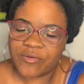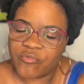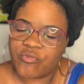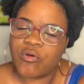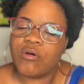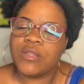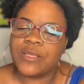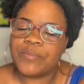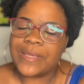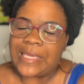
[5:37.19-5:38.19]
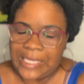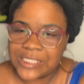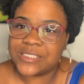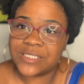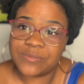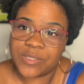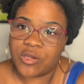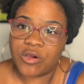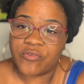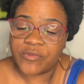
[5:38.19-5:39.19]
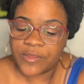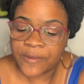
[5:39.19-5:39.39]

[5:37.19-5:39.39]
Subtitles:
Really pisses me off.